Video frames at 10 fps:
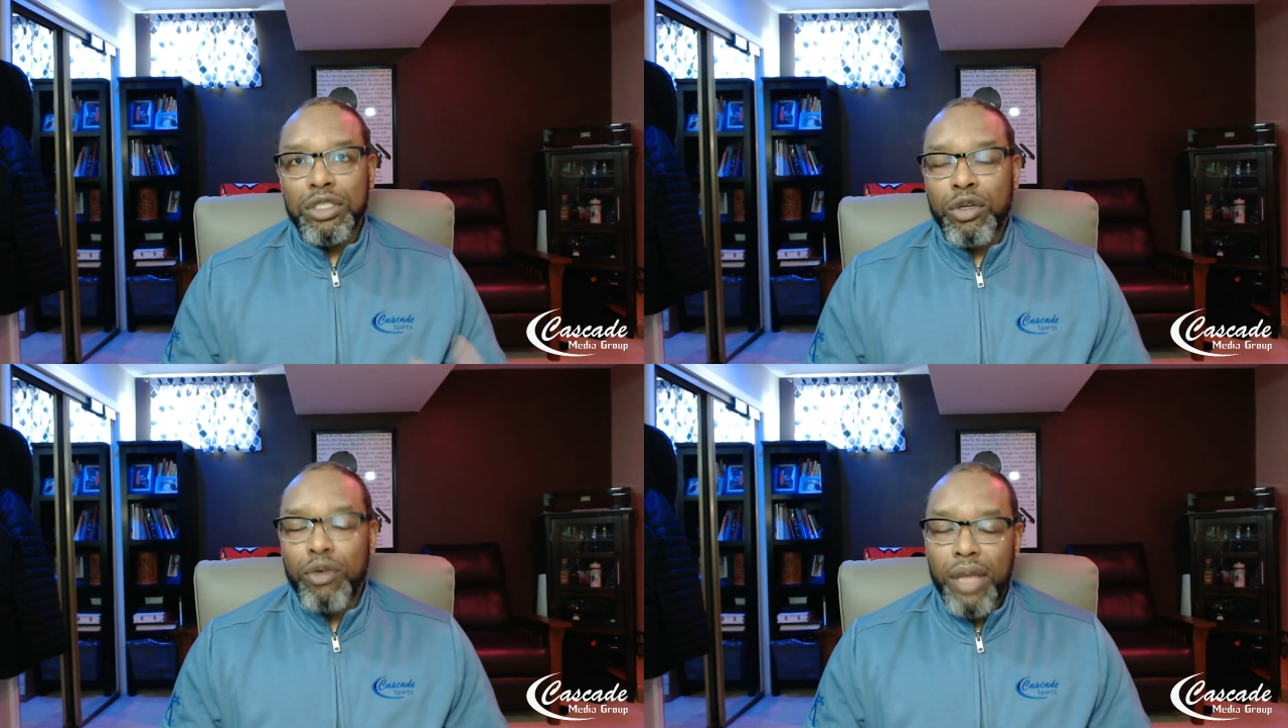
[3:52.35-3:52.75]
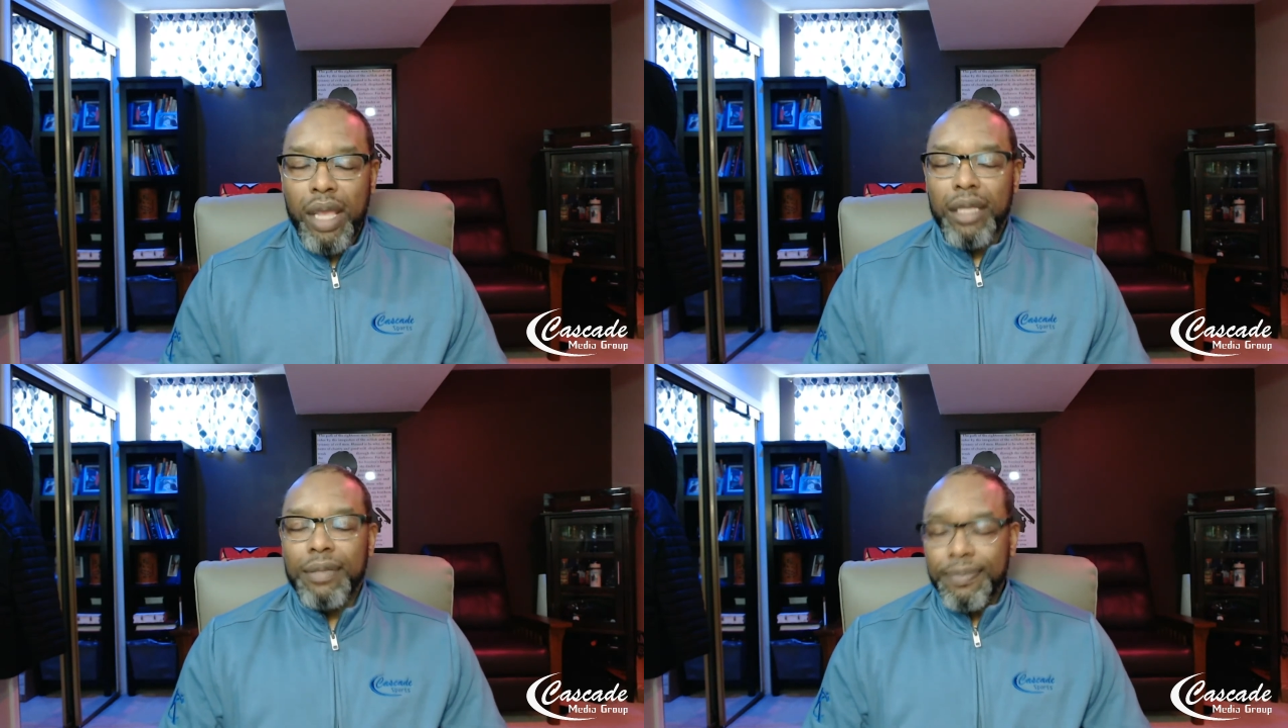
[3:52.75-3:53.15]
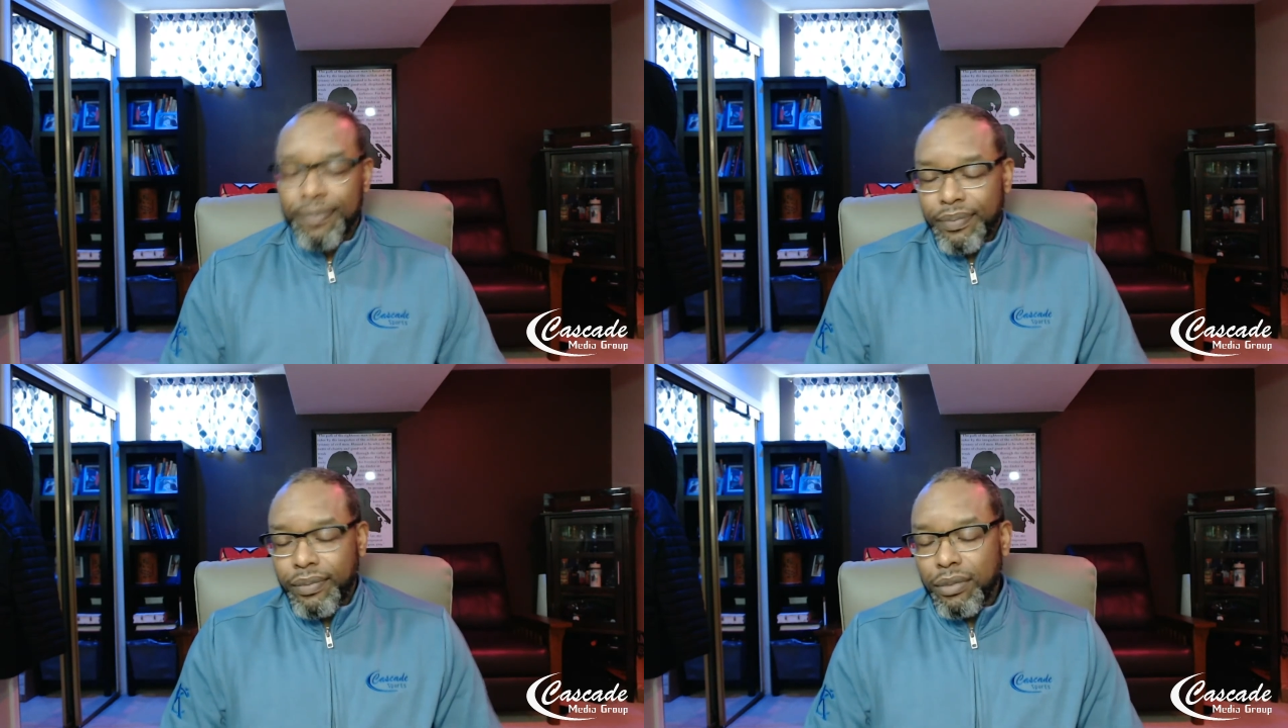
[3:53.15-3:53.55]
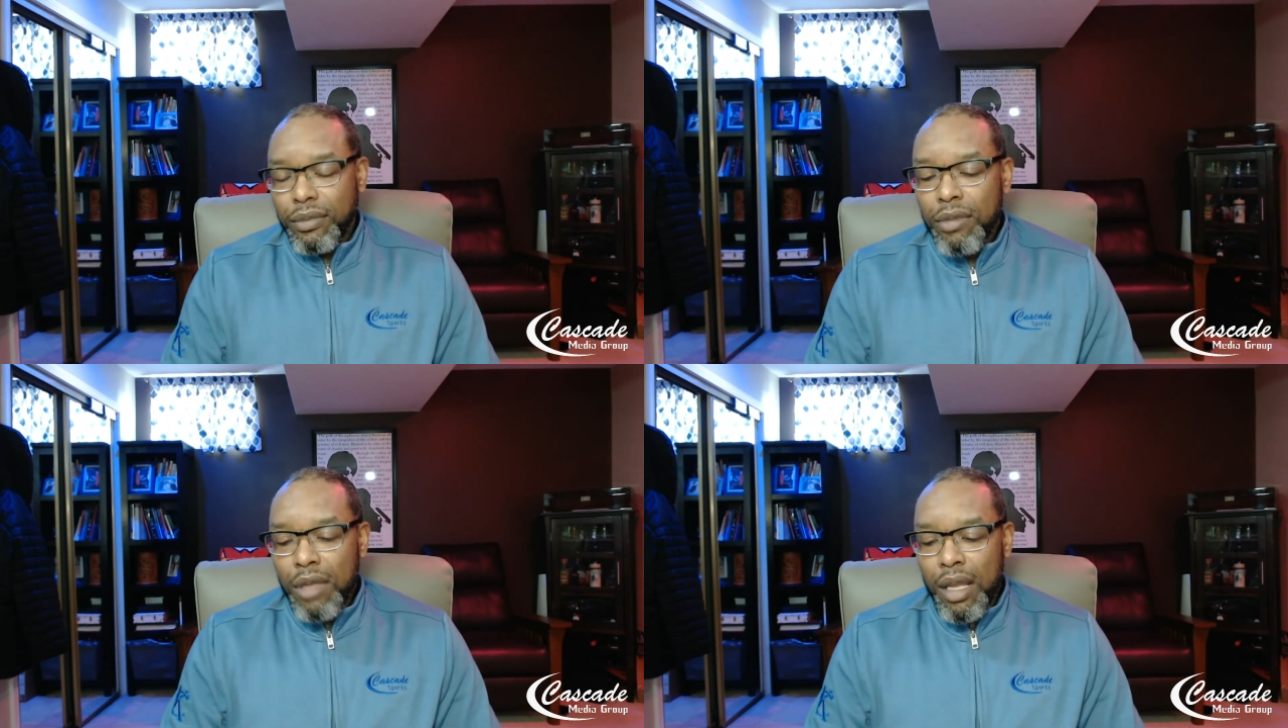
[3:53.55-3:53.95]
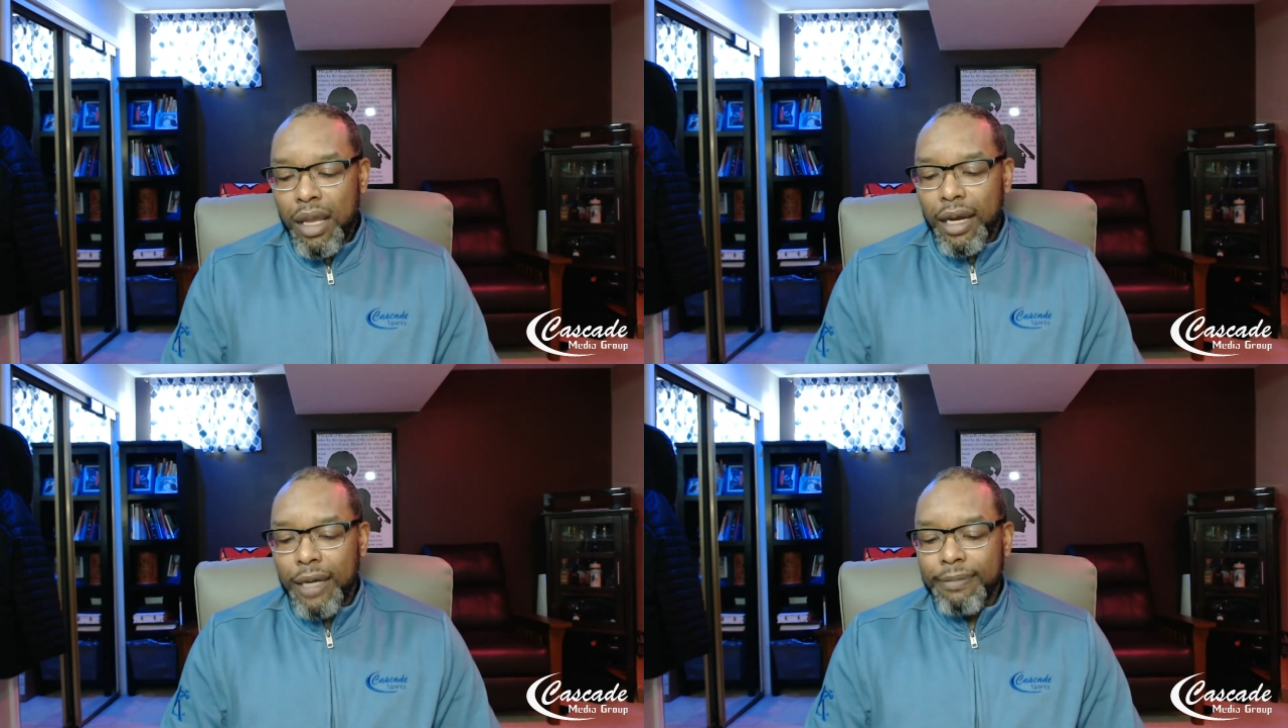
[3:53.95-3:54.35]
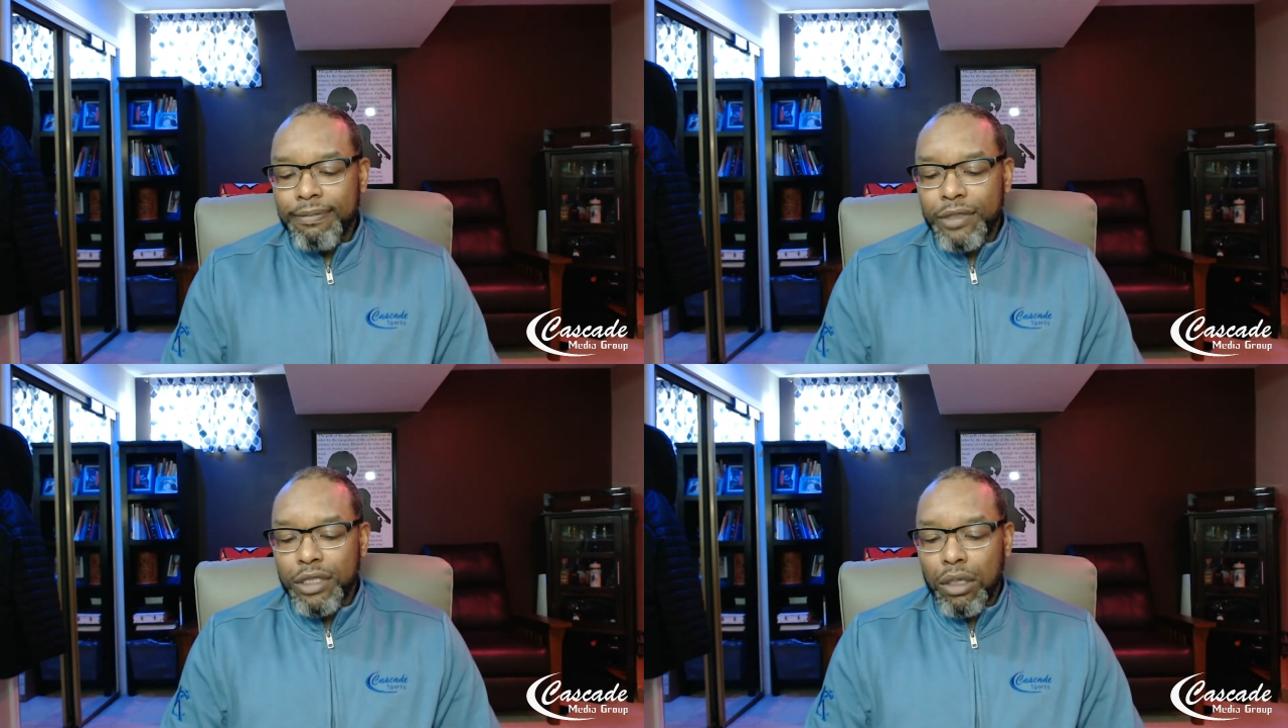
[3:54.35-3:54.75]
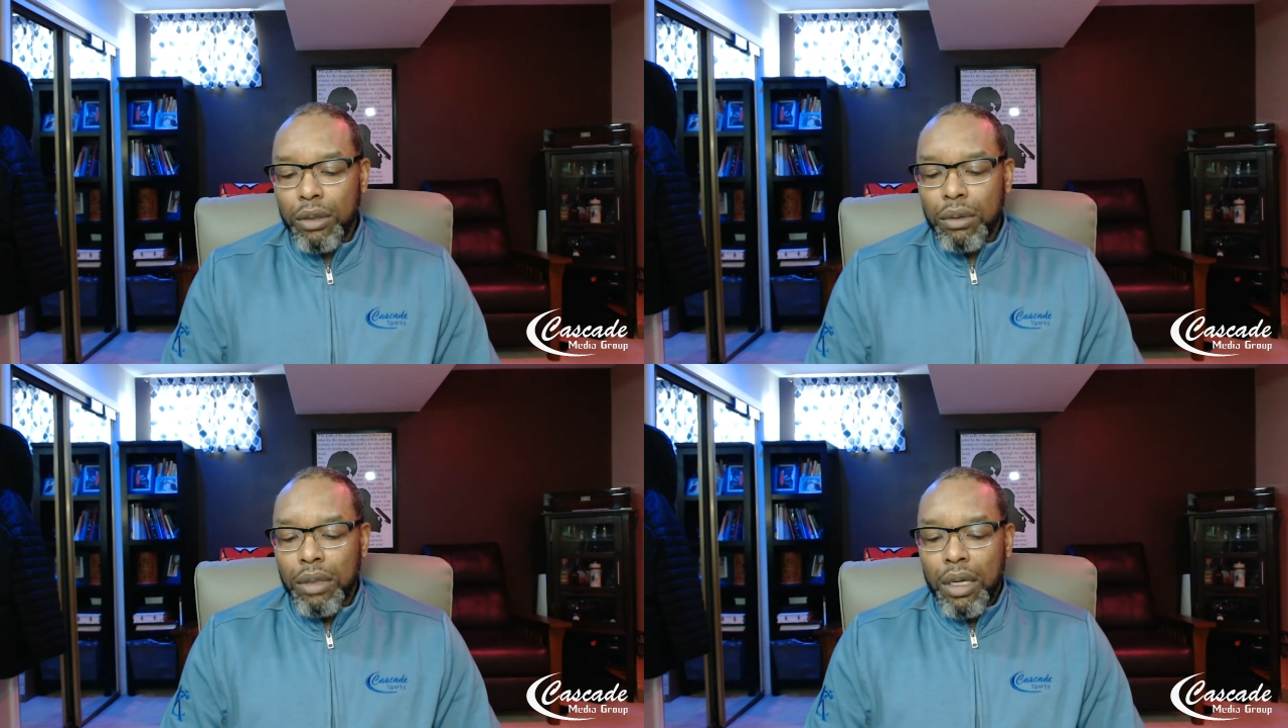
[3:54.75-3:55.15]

created. So